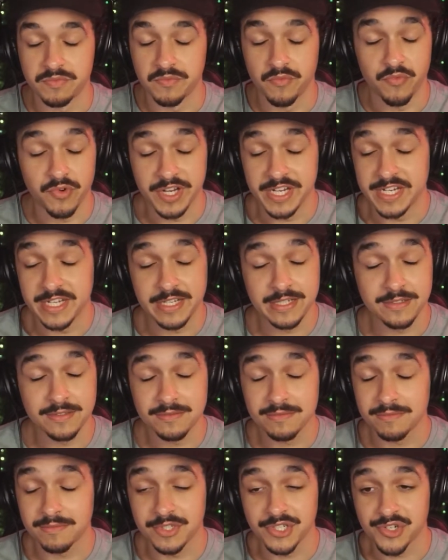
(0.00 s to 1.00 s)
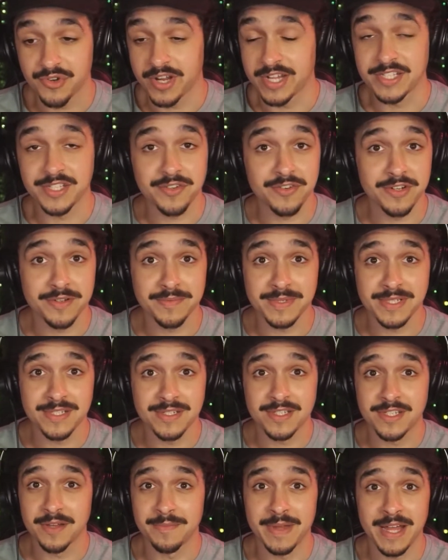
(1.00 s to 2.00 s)
reading the transcripts
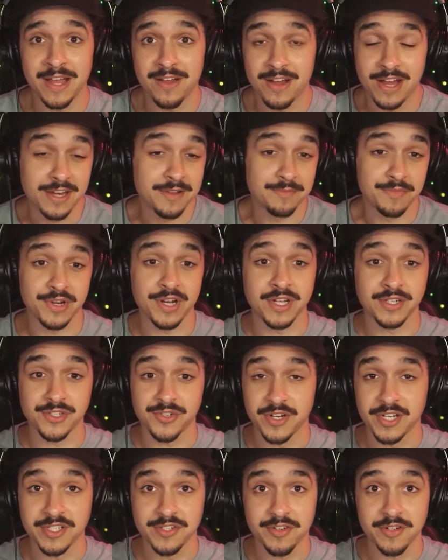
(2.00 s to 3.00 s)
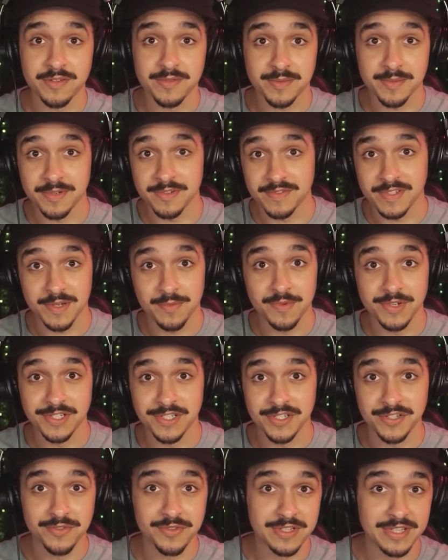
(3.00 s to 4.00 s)
somehow. I didn't put out transcripts, but if someone's
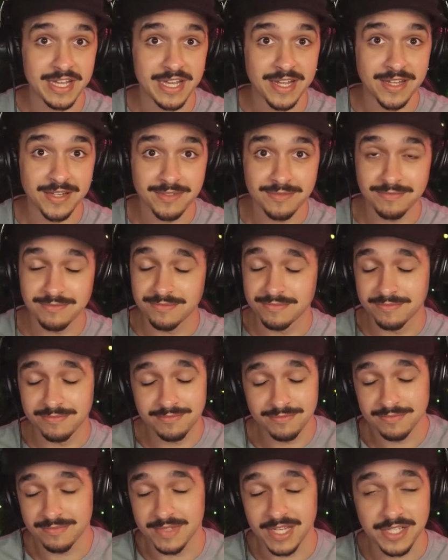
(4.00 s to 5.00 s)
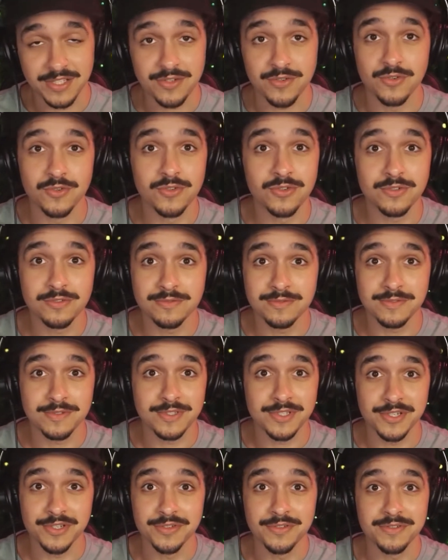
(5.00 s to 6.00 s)
doing that, that's cool
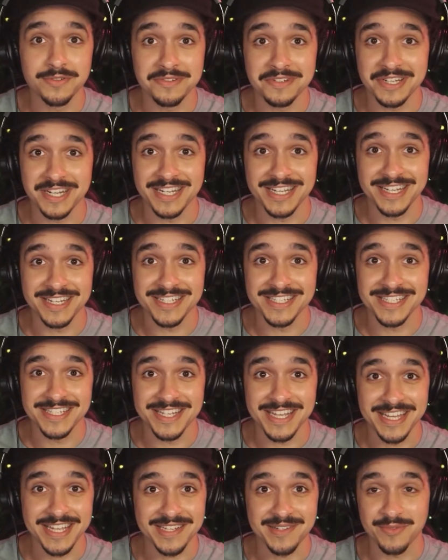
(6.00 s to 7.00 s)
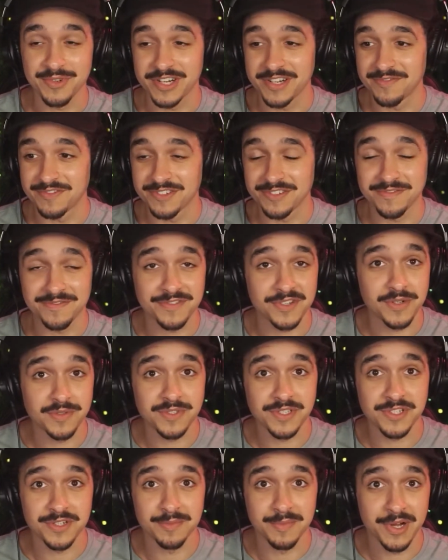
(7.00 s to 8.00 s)
too, I guess. Hey, whatever
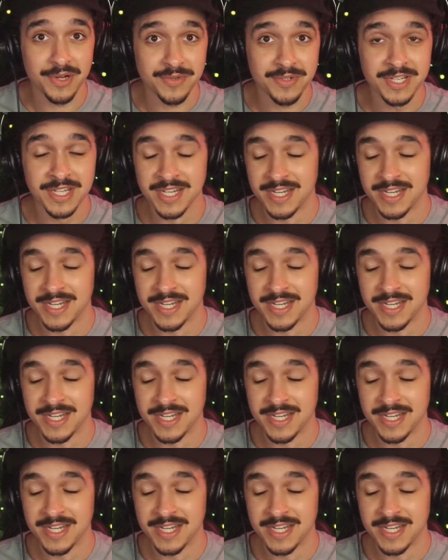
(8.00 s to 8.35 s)
floats your boat.